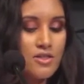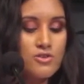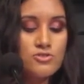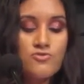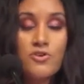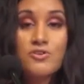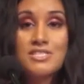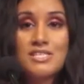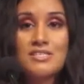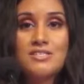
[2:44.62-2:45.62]
Those
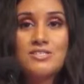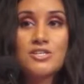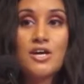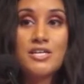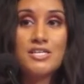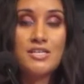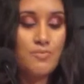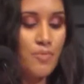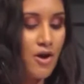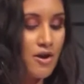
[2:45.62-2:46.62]
folks in Zuccotti
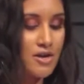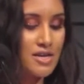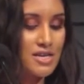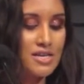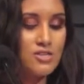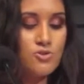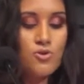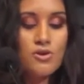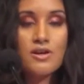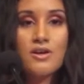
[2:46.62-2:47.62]
Park in New
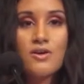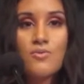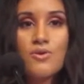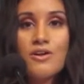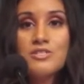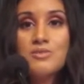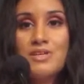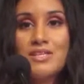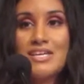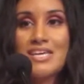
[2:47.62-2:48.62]
York were
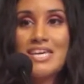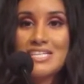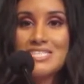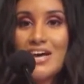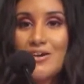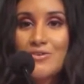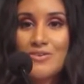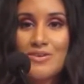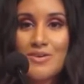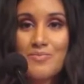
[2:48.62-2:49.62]
ultimately kicked
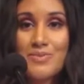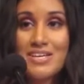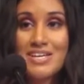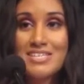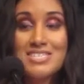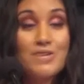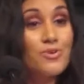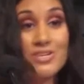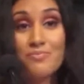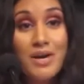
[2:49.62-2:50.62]
out because they
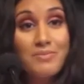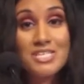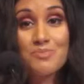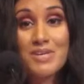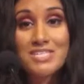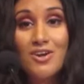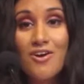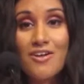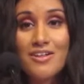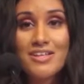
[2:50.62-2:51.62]
weren't in public space at
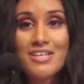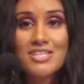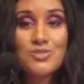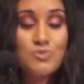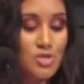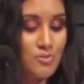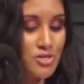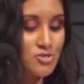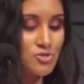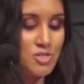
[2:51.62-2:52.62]
all. This was
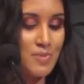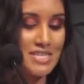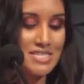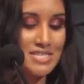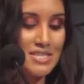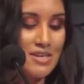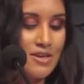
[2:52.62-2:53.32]
commercial space.